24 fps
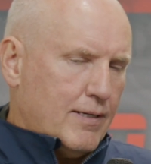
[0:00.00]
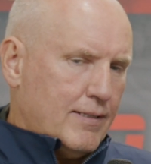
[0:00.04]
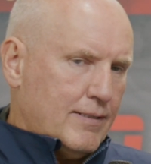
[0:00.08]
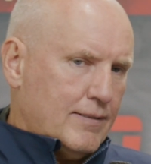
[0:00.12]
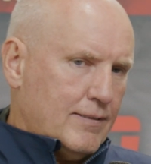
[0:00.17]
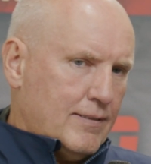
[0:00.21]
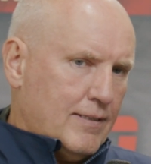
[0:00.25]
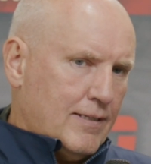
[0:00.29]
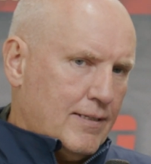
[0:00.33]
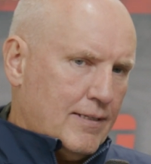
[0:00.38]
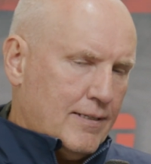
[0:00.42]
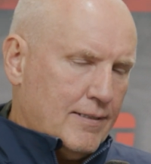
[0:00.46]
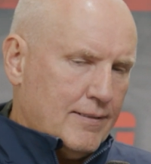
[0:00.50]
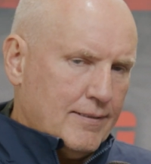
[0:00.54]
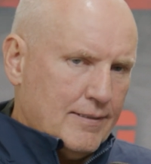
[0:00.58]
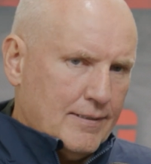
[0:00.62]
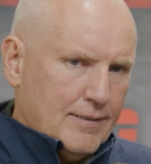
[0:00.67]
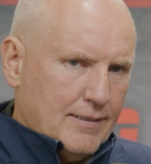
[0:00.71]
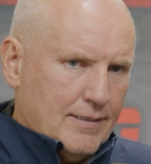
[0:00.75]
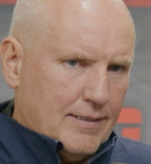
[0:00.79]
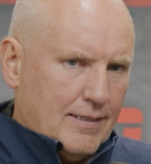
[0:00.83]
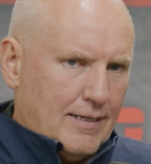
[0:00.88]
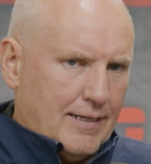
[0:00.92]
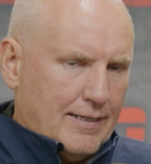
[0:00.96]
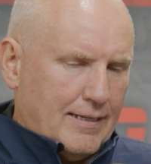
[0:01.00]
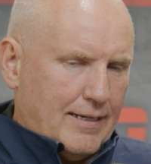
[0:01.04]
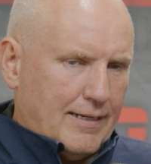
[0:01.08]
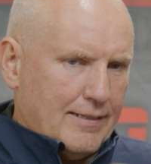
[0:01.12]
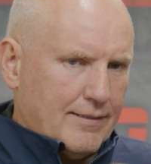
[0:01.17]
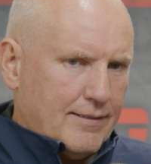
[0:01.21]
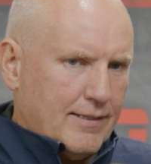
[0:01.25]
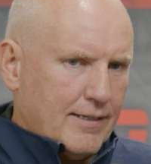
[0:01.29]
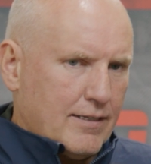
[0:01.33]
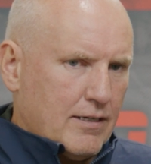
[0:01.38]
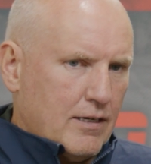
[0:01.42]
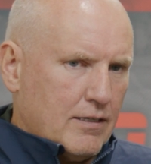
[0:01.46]
and I
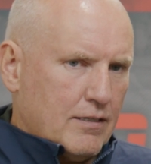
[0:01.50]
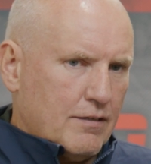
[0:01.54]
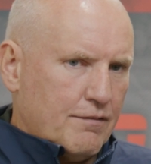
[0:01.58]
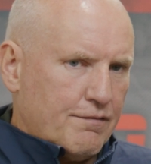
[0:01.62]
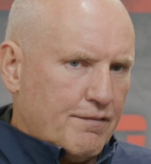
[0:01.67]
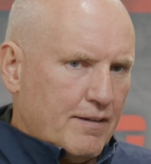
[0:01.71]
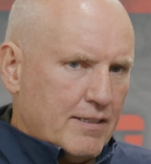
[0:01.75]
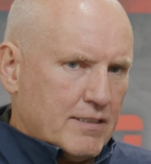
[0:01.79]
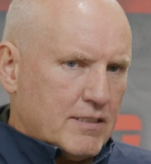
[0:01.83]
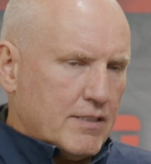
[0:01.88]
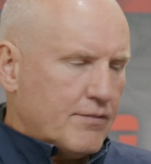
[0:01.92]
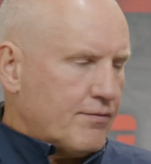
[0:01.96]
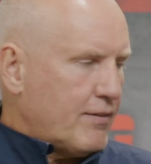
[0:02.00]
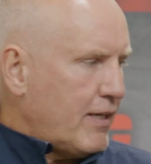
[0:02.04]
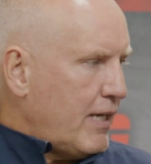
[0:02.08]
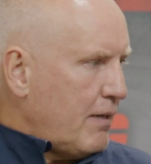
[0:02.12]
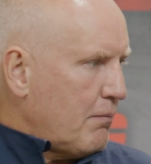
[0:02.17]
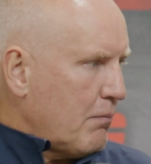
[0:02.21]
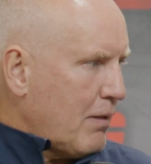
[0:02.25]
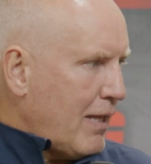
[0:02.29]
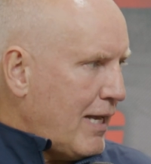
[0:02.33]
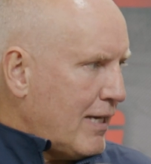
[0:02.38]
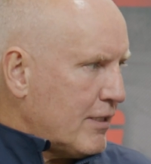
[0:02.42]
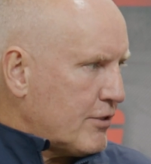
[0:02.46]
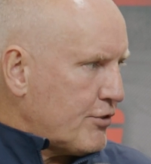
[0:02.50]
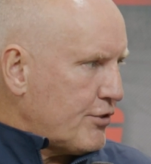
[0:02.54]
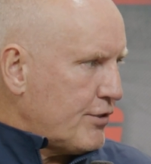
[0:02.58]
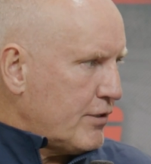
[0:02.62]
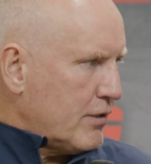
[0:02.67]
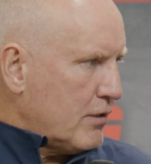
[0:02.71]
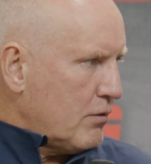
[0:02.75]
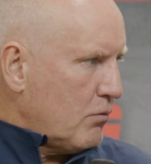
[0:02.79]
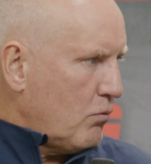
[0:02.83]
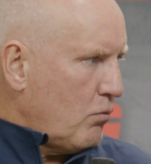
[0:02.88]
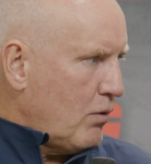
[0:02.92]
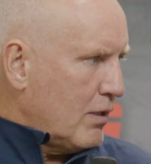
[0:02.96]
think our defensive game last
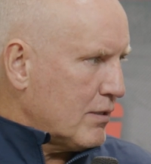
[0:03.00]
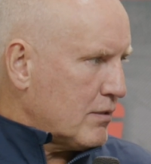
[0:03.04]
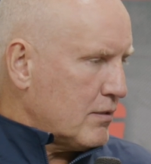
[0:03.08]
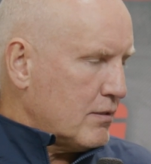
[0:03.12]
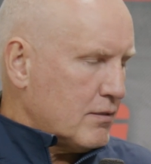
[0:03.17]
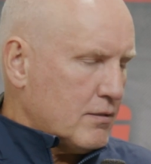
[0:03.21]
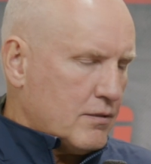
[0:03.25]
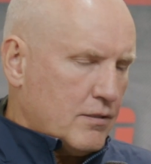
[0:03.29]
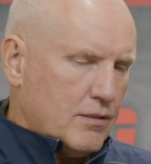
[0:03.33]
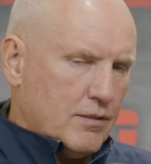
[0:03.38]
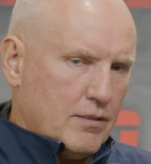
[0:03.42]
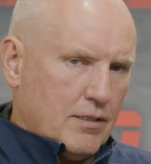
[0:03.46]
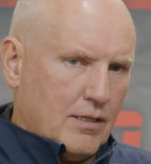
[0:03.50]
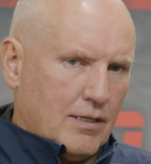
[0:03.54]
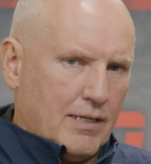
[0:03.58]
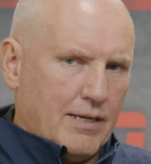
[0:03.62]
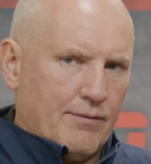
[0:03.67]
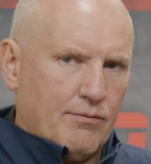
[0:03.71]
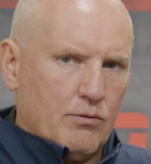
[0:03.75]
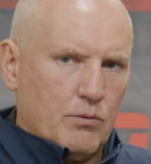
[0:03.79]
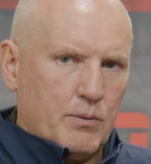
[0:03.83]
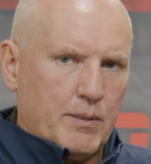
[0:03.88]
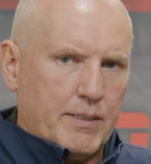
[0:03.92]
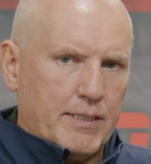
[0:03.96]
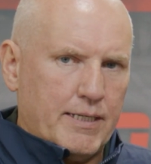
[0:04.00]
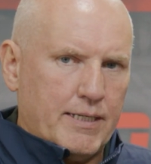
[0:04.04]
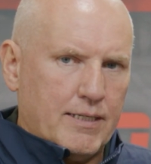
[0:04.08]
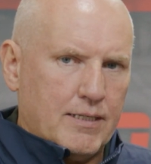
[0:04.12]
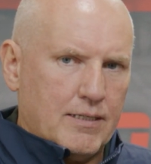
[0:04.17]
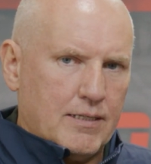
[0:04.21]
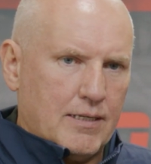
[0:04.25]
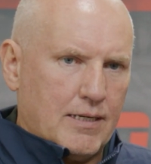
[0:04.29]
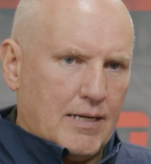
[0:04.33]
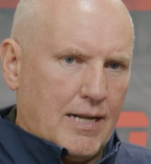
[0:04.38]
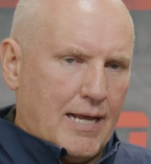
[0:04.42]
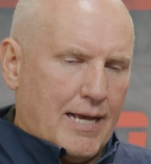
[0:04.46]
year wasn't to the level we
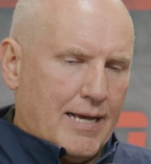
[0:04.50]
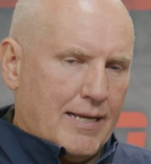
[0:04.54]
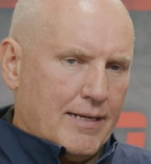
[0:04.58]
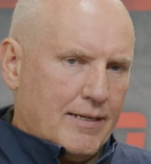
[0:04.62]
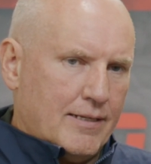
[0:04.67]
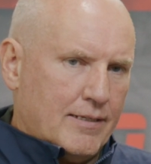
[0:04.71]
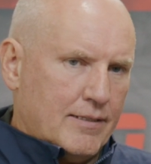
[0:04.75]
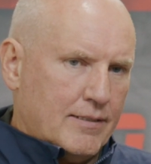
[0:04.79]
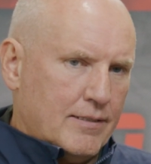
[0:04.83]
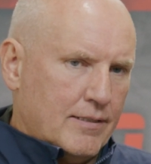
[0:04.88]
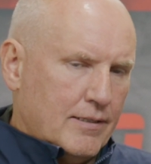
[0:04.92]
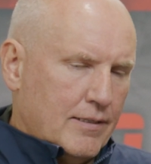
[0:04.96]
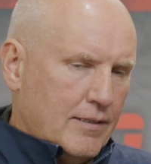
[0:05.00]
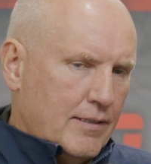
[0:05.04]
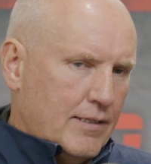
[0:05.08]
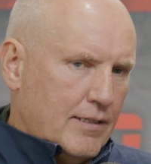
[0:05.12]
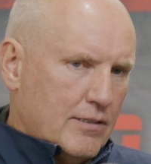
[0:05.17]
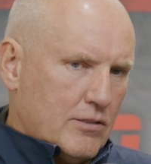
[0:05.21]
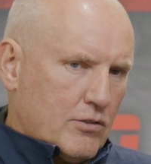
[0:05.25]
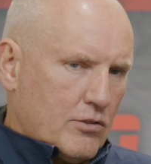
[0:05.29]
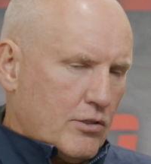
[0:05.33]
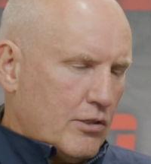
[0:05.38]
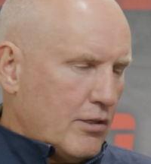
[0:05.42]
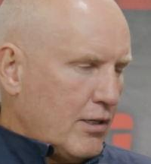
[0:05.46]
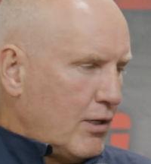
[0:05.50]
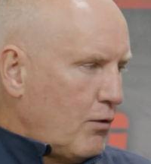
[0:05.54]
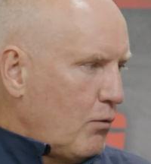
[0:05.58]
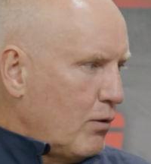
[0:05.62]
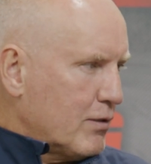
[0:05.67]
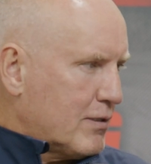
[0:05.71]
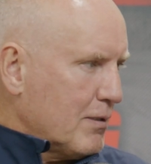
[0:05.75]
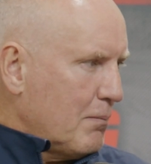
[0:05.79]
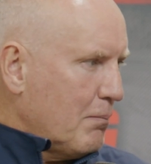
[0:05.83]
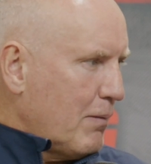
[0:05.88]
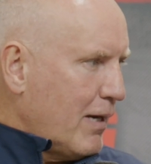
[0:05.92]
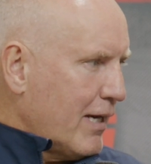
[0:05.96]
needed it at, and it certainly
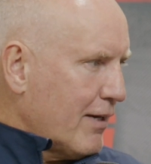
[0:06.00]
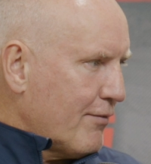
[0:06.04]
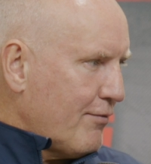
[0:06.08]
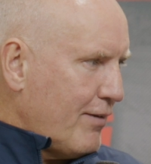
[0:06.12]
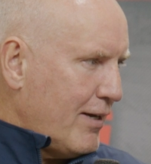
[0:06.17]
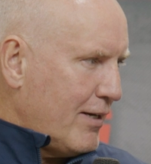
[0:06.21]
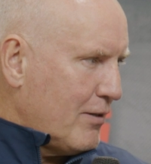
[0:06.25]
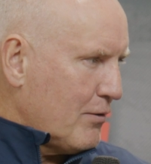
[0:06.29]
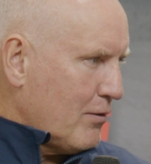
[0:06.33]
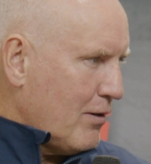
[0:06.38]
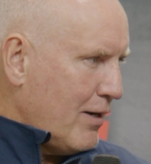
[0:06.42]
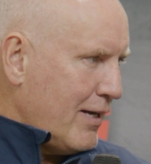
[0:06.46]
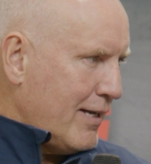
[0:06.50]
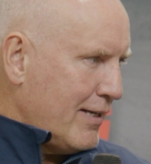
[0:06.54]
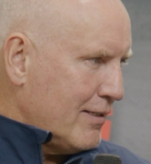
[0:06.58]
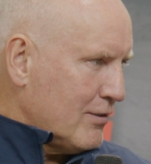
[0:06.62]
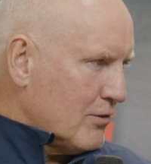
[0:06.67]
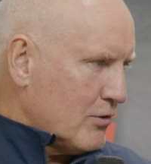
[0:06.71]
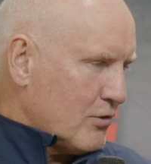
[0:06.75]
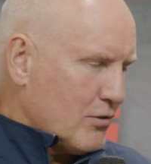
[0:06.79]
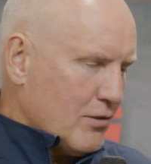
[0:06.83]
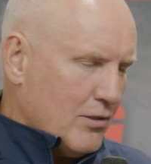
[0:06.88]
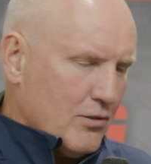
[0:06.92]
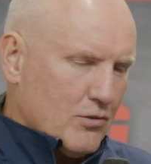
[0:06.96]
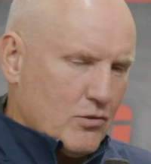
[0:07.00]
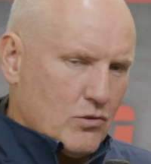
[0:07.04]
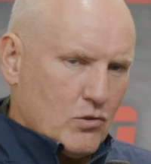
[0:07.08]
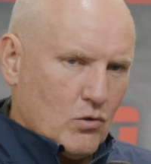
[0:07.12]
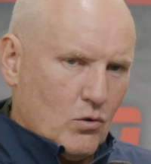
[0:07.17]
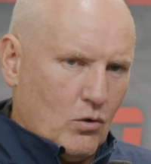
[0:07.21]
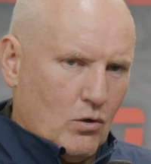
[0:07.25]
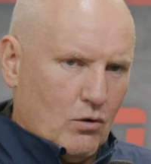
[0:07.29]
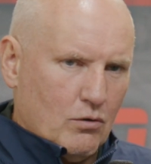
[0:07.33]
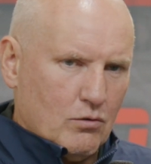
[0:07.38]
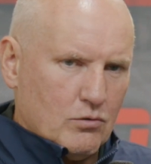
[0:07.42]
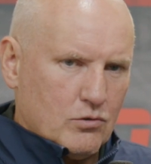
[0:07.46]
wasn't Mike Van Ryan's
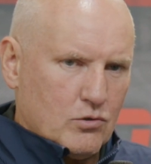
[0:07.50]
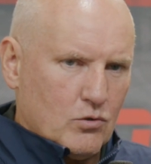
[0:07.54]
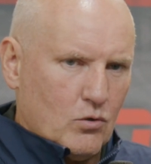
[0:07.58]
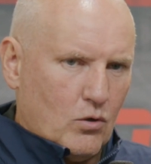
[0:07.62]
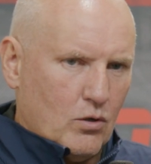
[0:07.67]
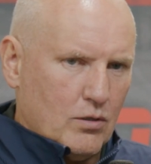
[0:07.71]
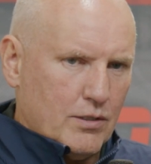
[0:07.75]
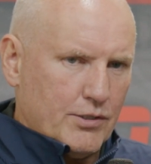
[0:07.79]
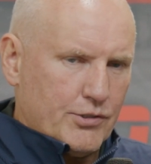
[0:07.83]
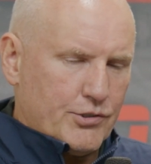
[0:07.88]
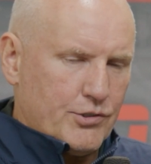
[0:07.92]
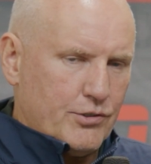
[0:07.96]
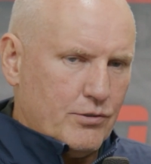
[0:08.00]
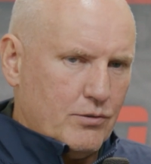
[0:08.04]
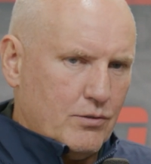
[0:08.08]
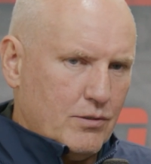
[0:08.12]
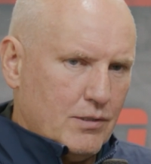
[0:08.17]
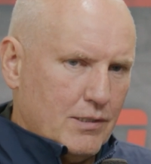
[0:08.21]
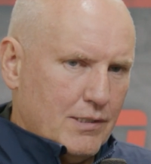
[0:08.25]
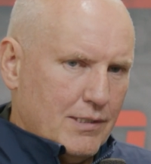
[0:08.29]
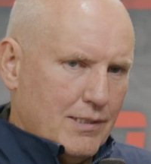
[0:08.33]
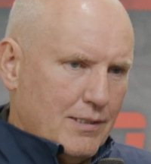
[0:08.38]
sole issue.